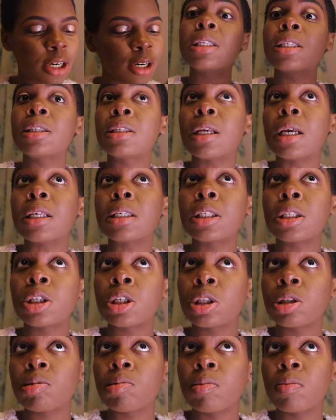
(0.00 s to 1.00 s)
It
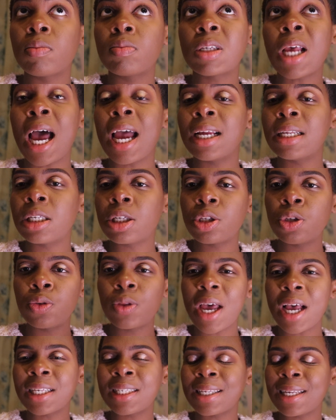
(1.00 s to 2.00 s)
does tie into
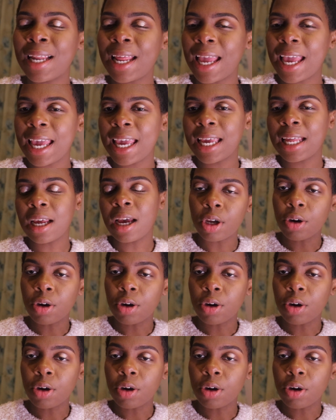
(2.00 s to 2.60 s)
2008,